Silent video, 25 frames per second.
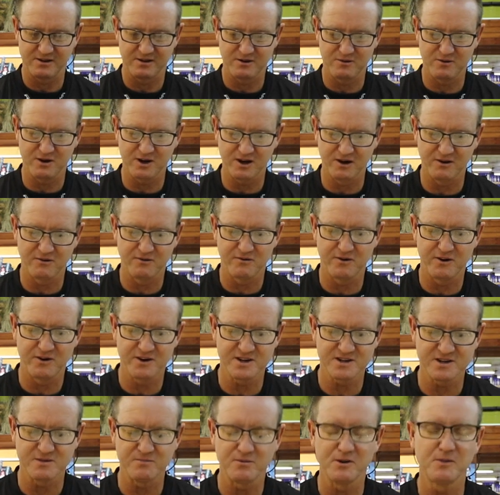There we go.
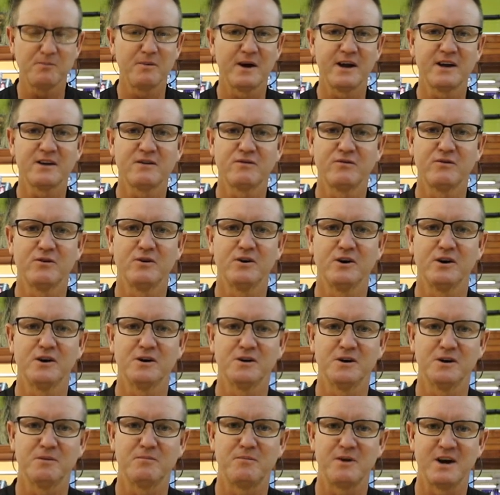Very simple bait
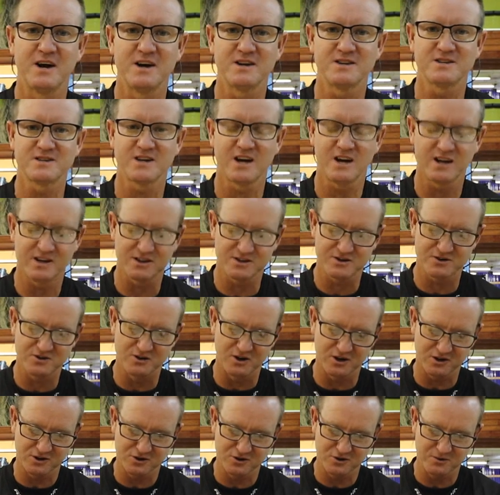for a brown skate. It's
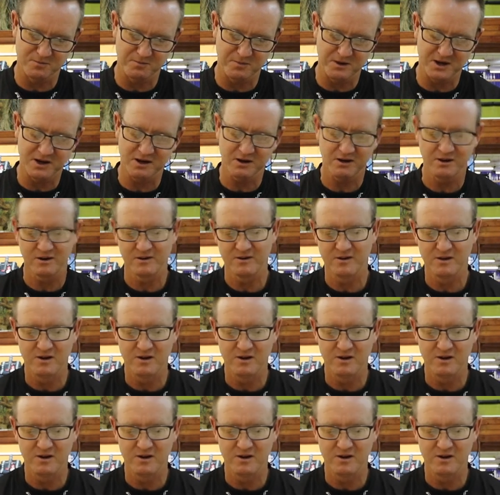not too big.